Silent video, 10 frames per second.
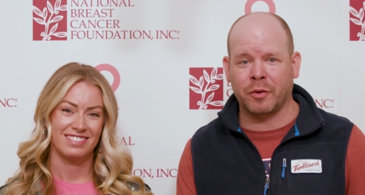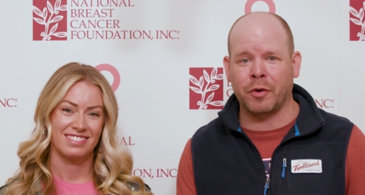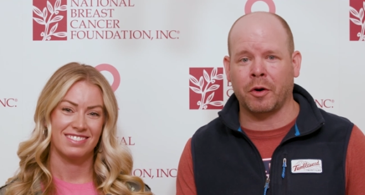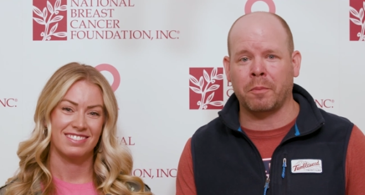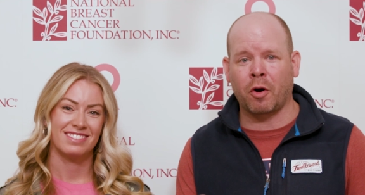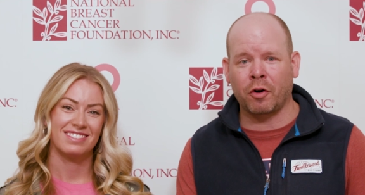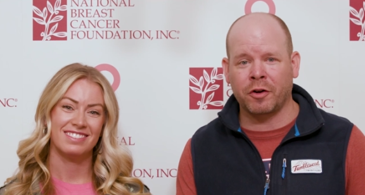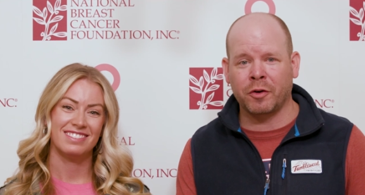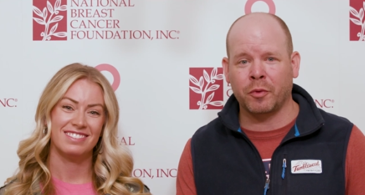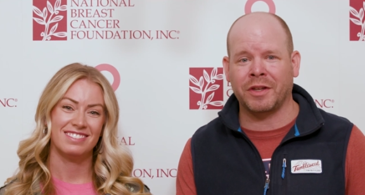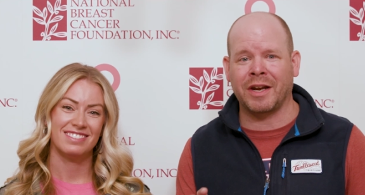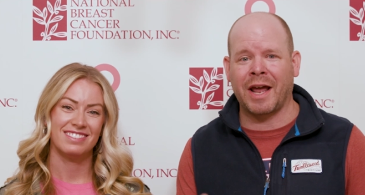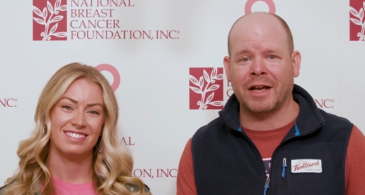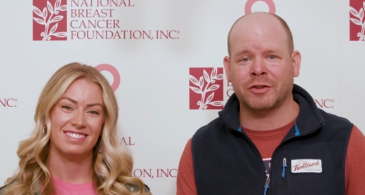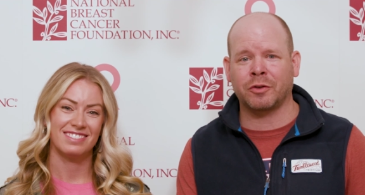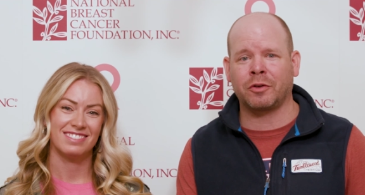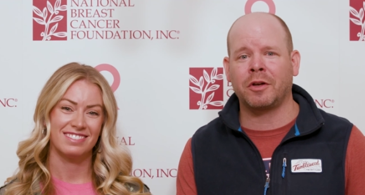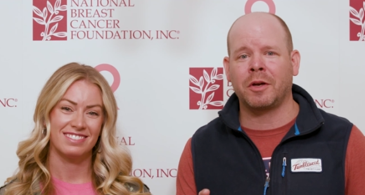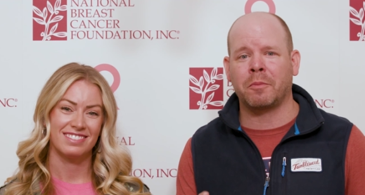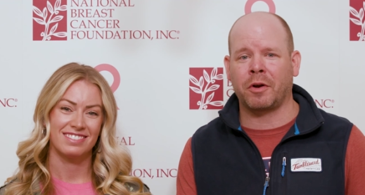Speaker 1: that we are partnering with the National
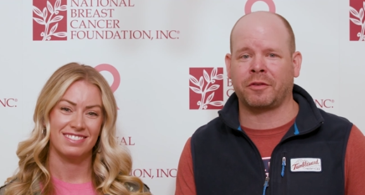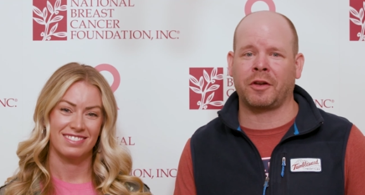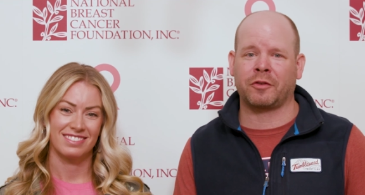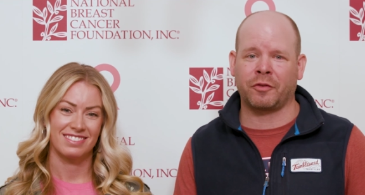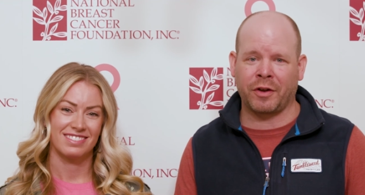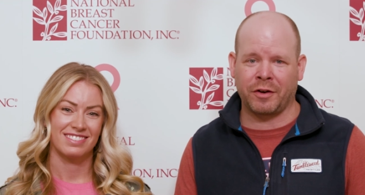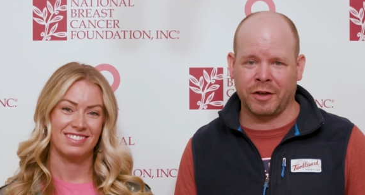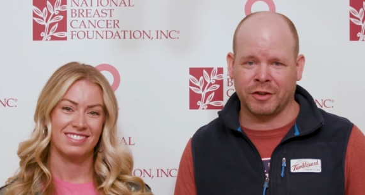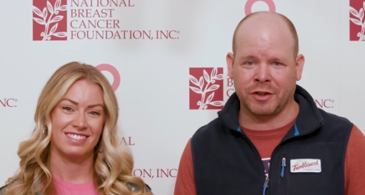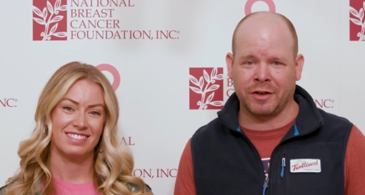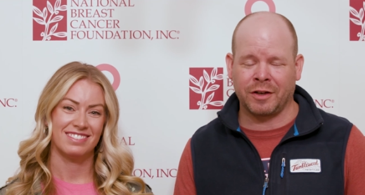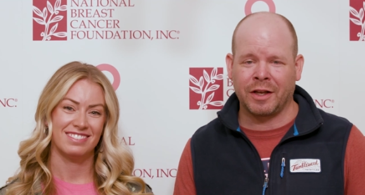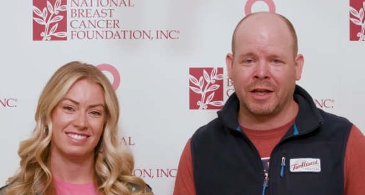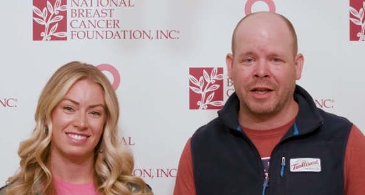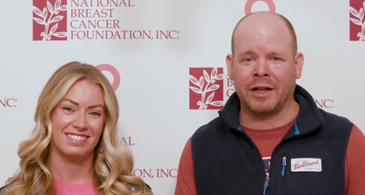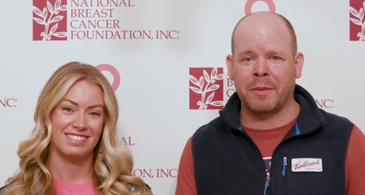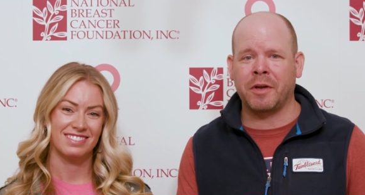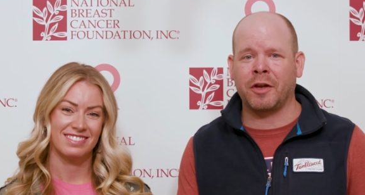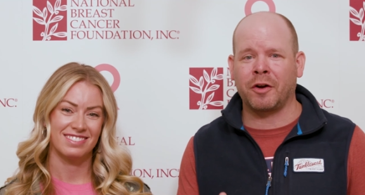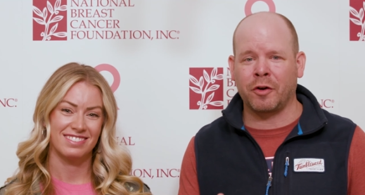Breast Cancer Foundation. And let
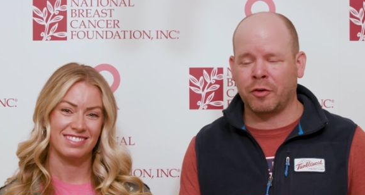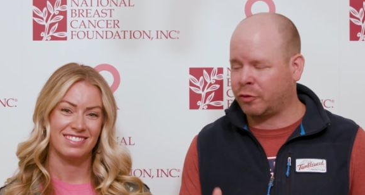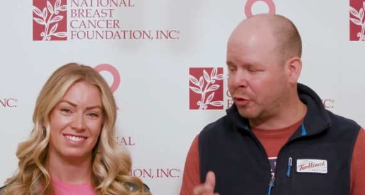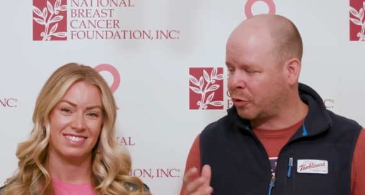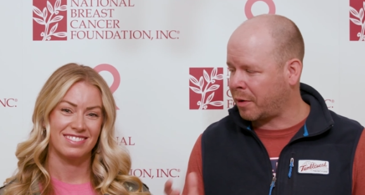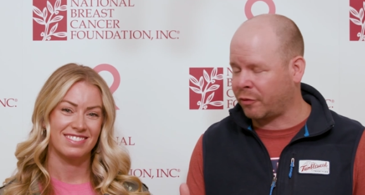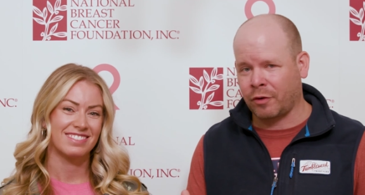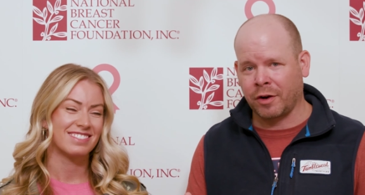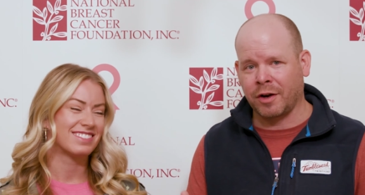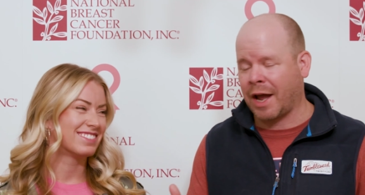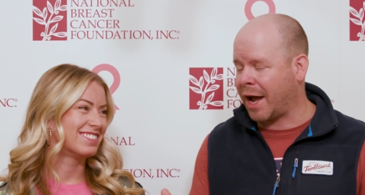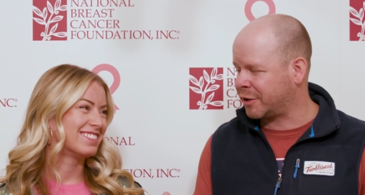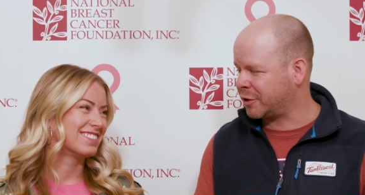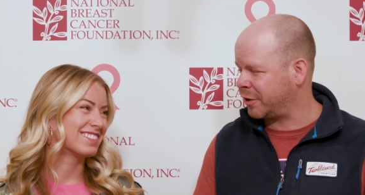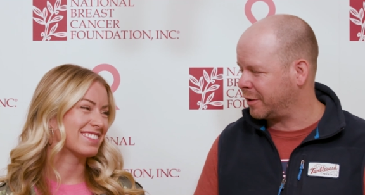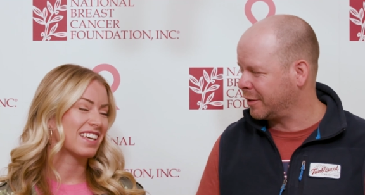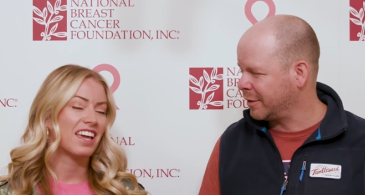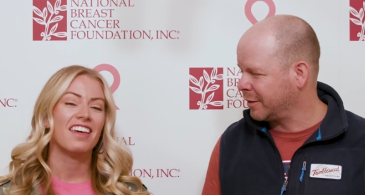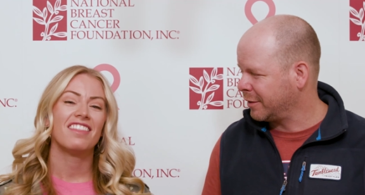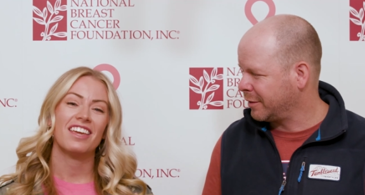me introduce you to my friend, Ashley.
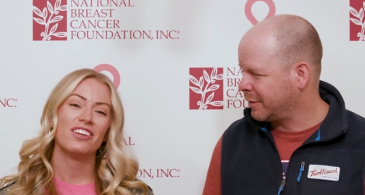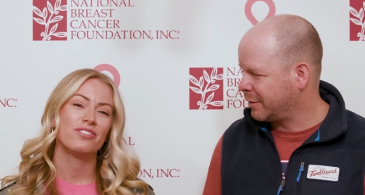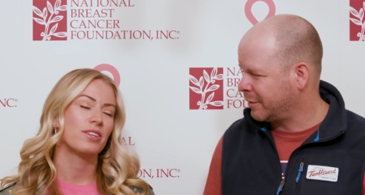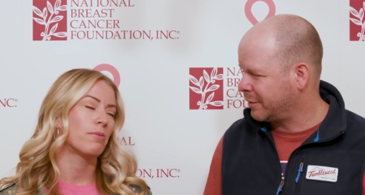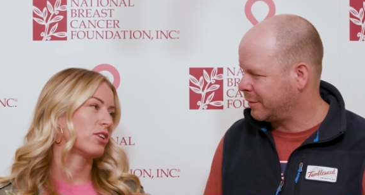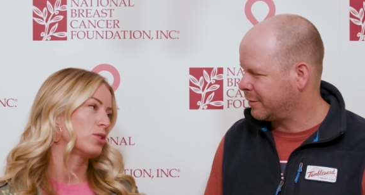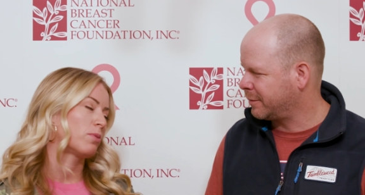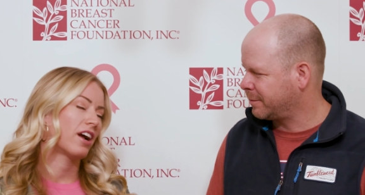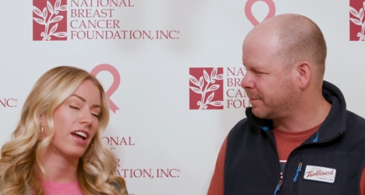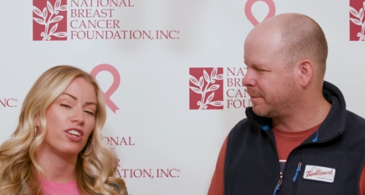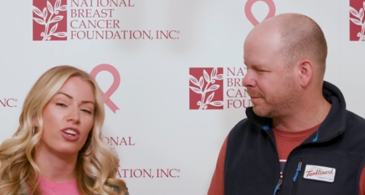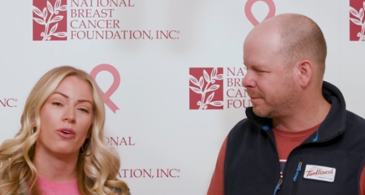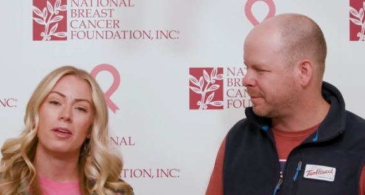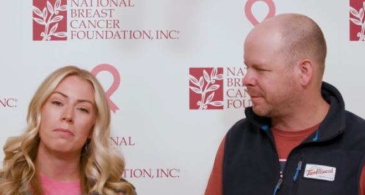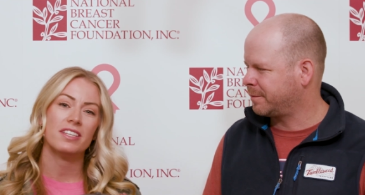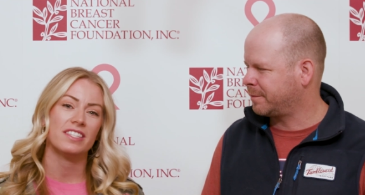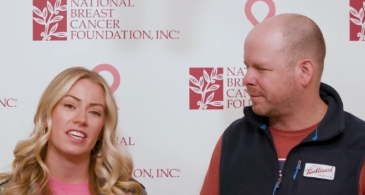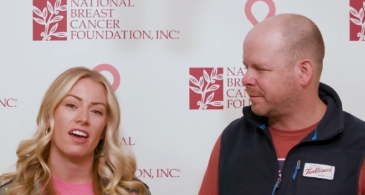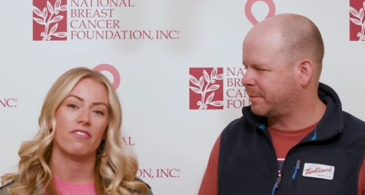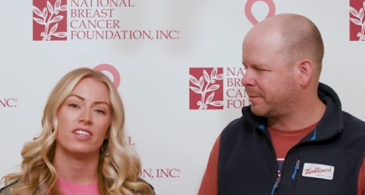
Speaker 2: Thank you so much, Brian. You know,
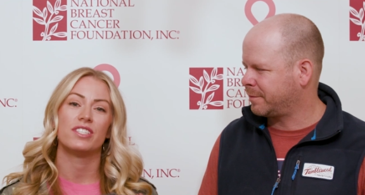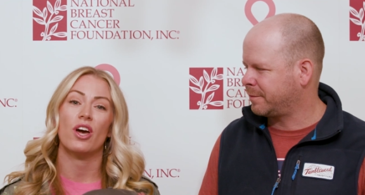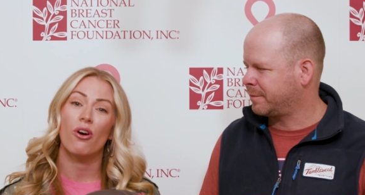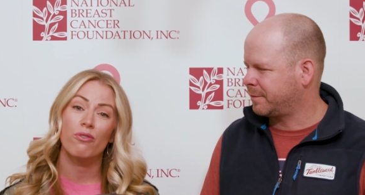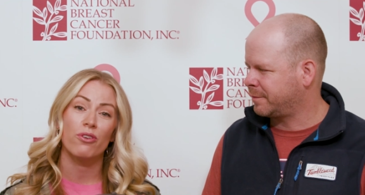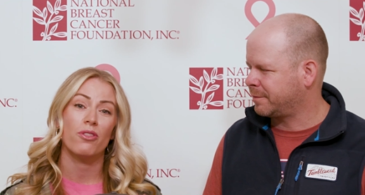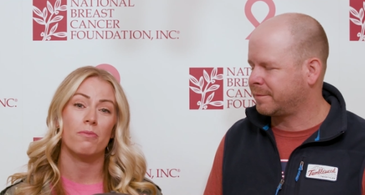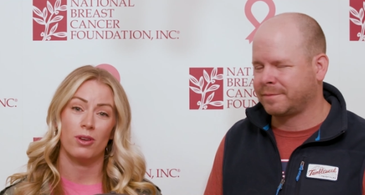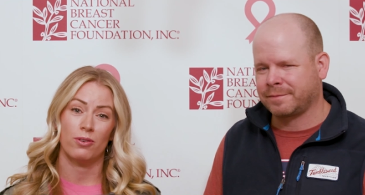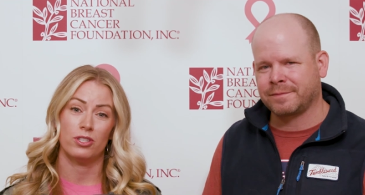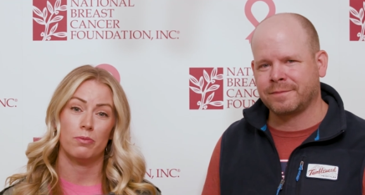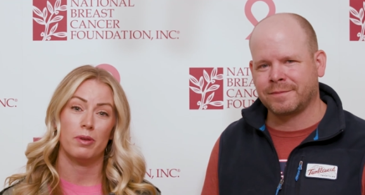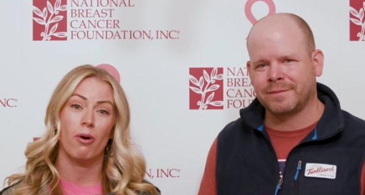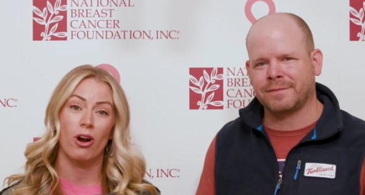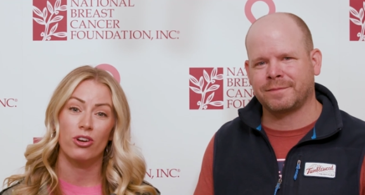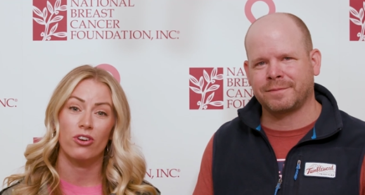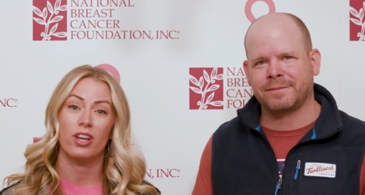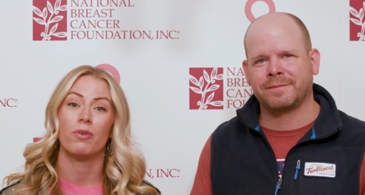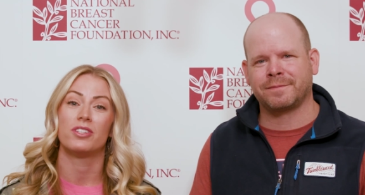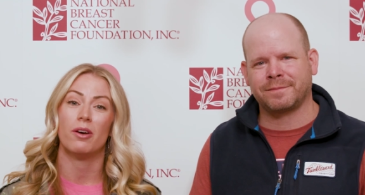NBCF is over the moon to be partnering
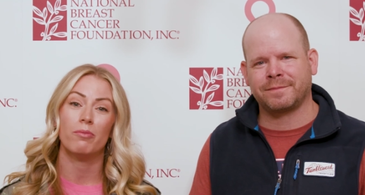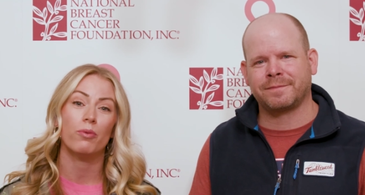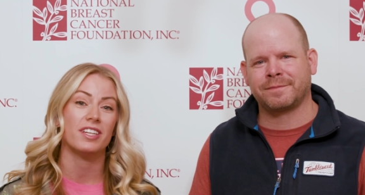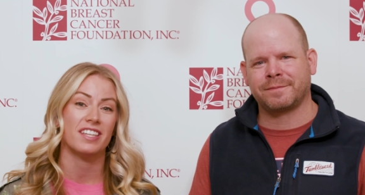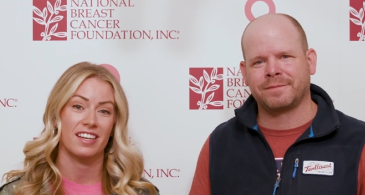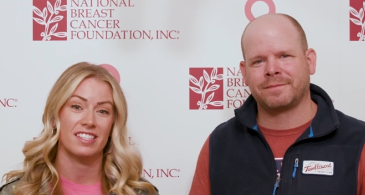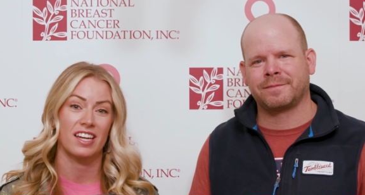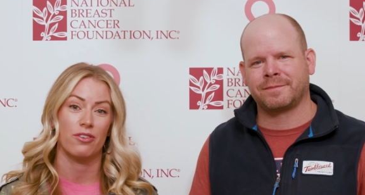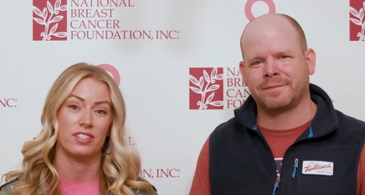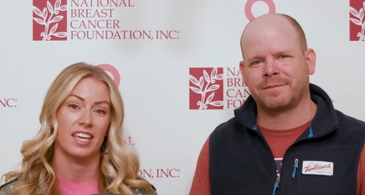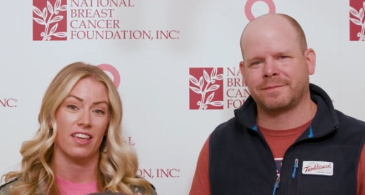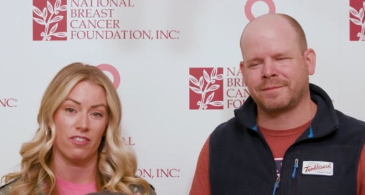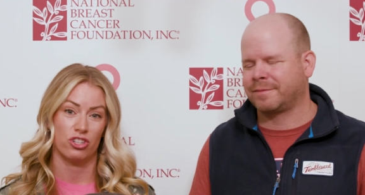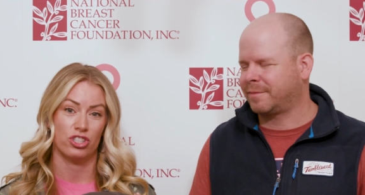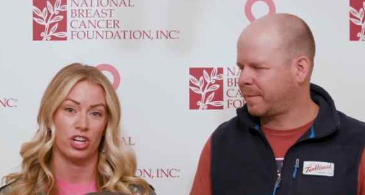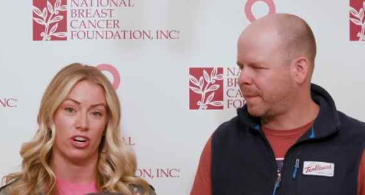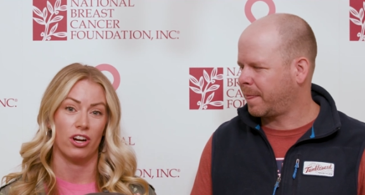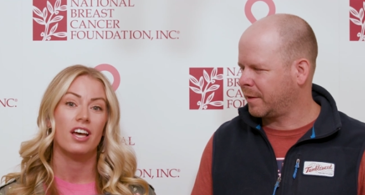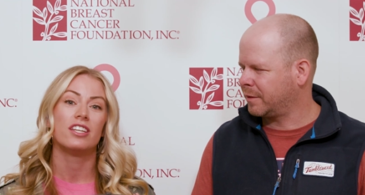with Tumbleweed Texstyles again this year